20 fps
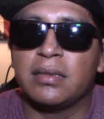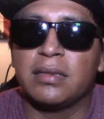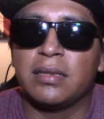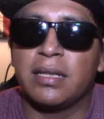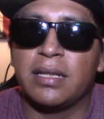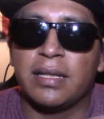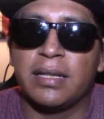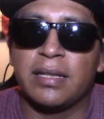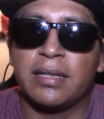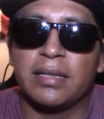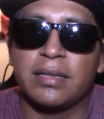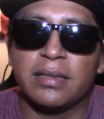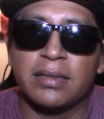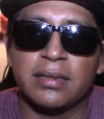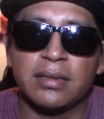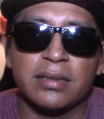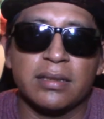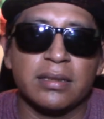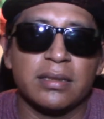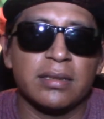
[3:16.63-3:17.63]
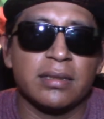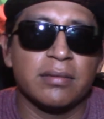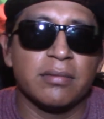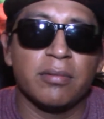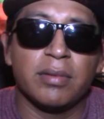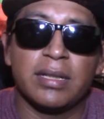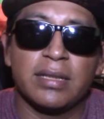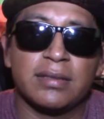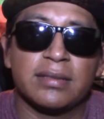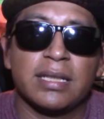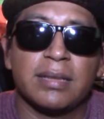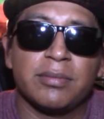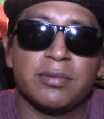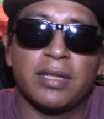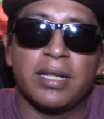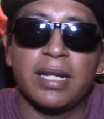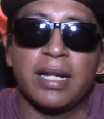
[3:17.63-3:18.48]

and when it's time to head